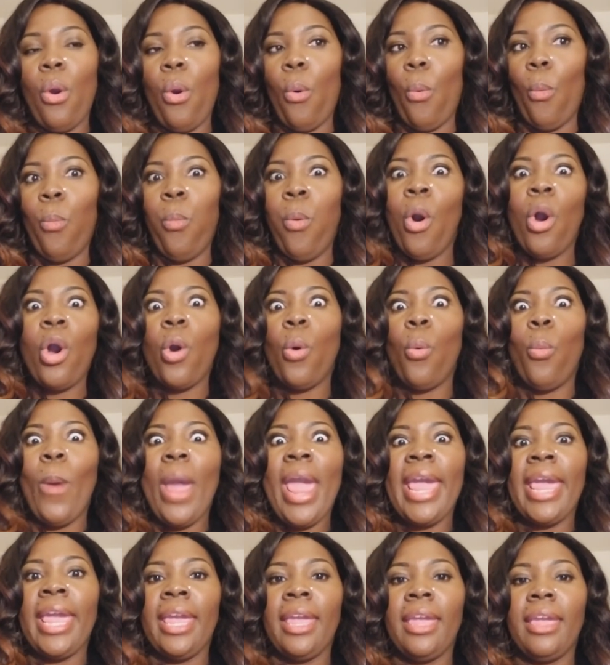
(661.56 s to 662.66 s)
walk
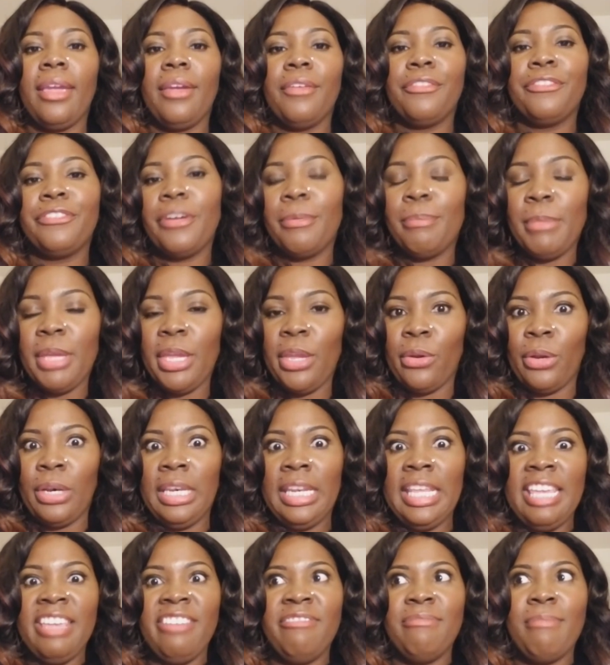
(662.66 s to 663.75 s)
away from me and
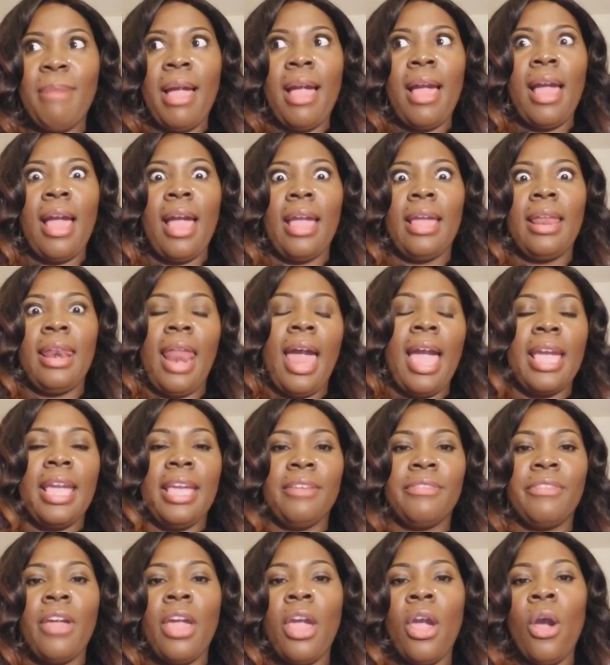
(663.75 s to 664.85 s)
leave my
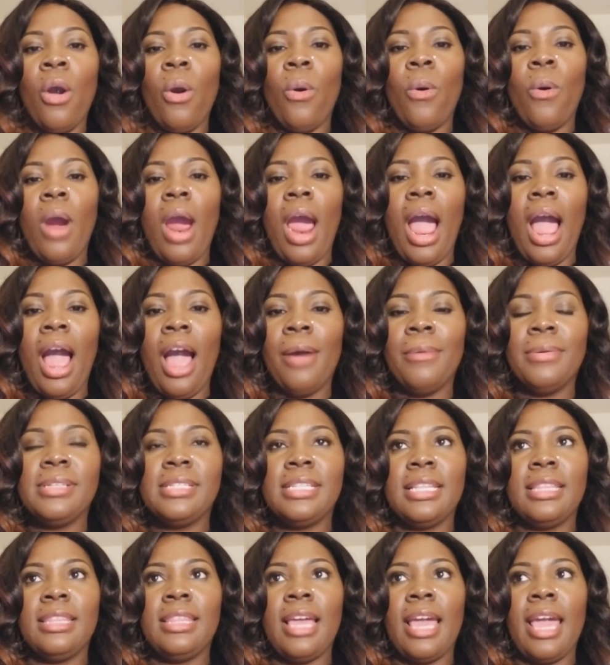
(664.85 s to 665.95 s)
life? Or how is
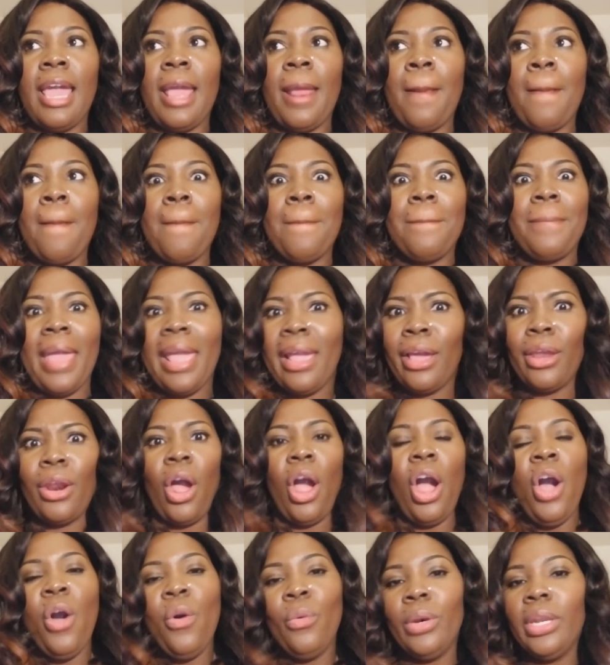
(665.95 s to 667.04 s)
it that they could
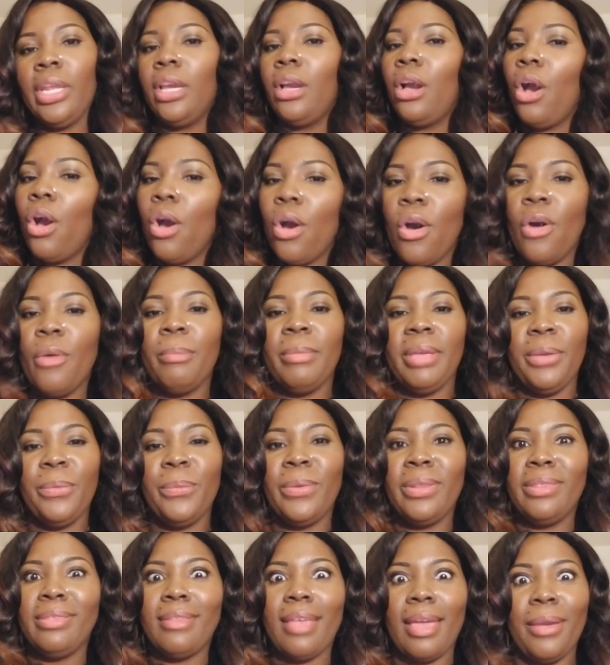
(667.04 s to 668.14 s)
only call me
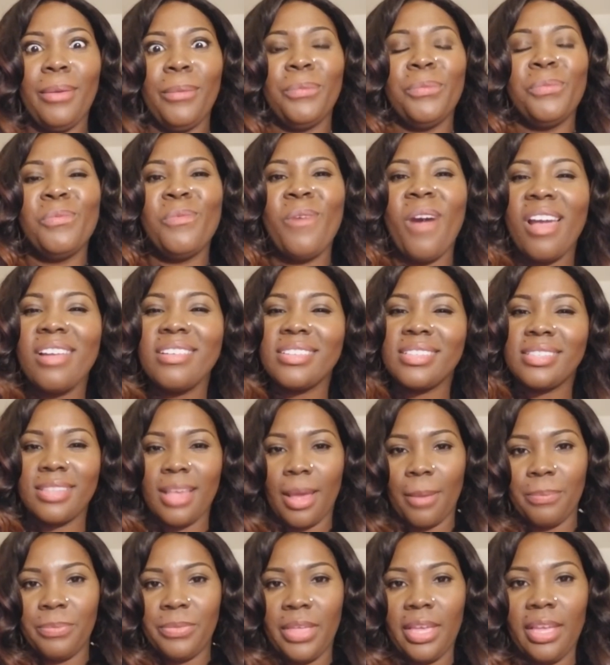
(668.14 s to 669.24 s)
when they want
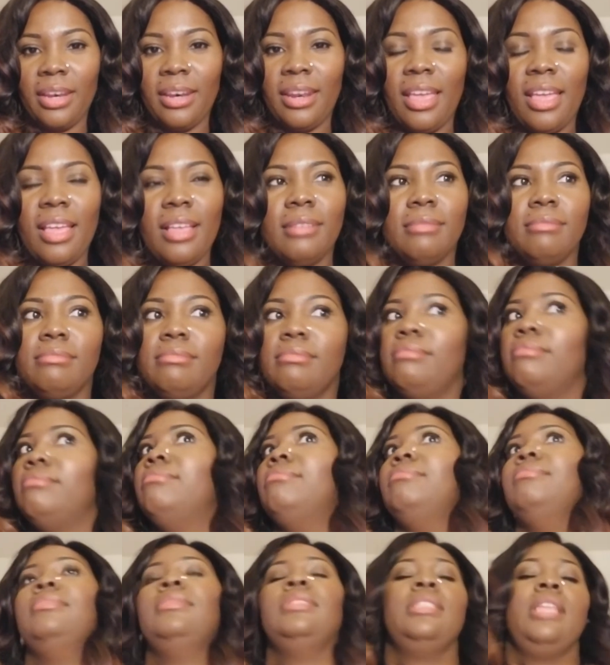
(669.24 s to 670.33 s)
something?
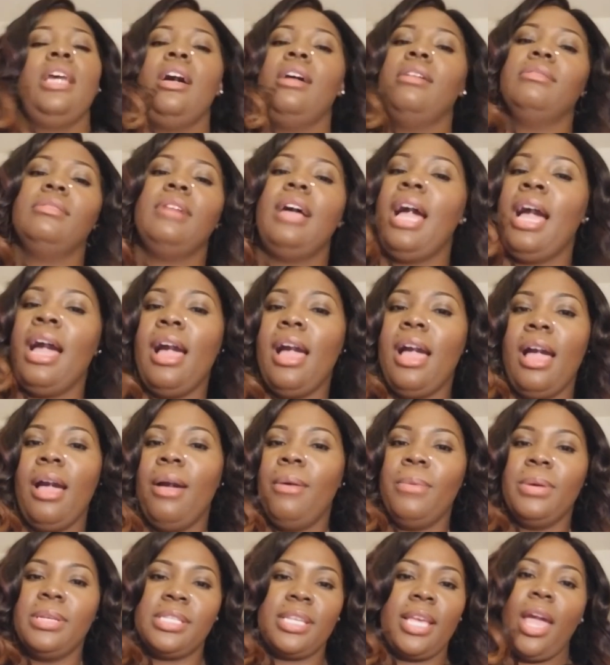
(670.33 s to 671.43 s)
No, I
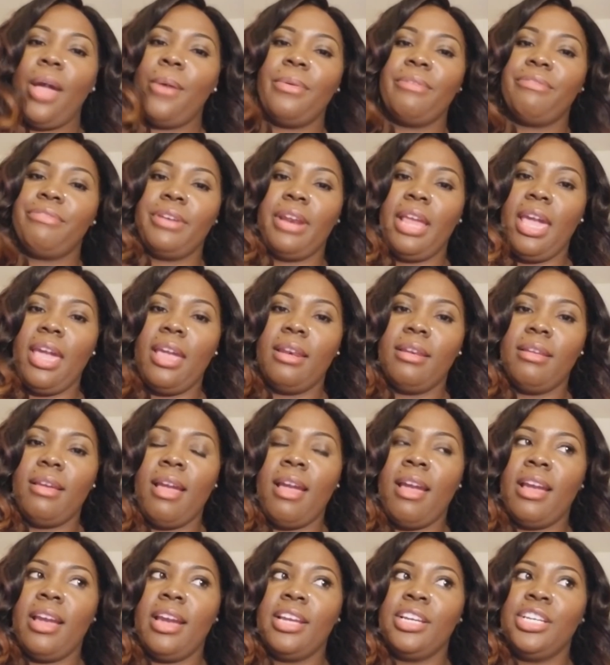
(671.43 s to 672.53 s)
wasn't going for that.
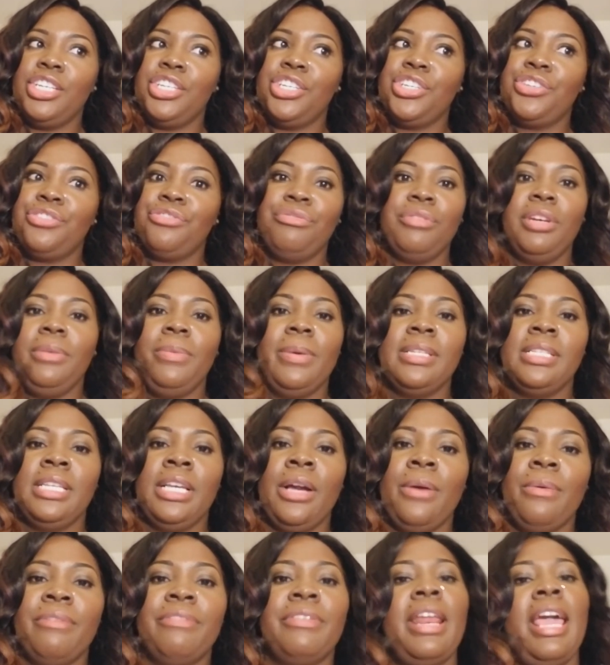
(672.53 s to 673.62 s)
I truly wasn't
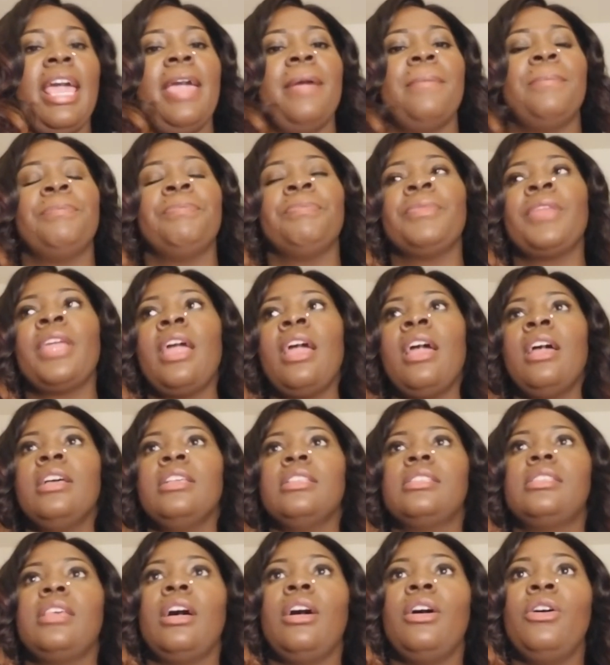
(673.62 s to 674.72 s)
going for that.
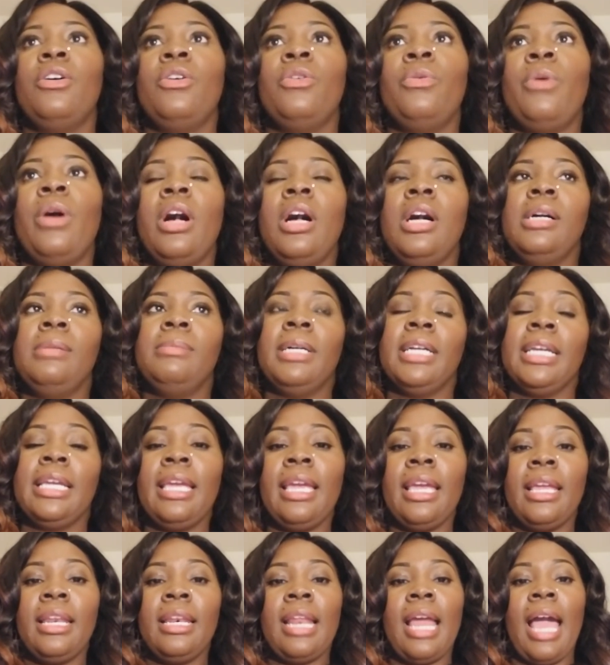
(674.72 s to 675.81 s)
So,
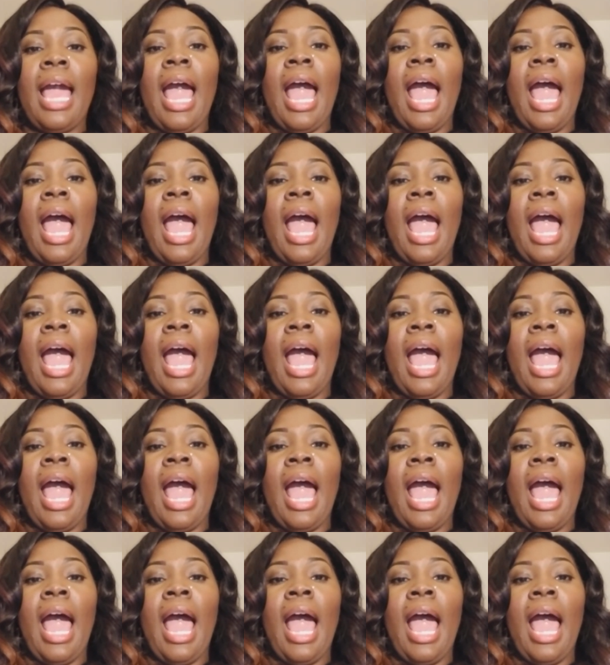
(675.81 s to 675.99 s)
again,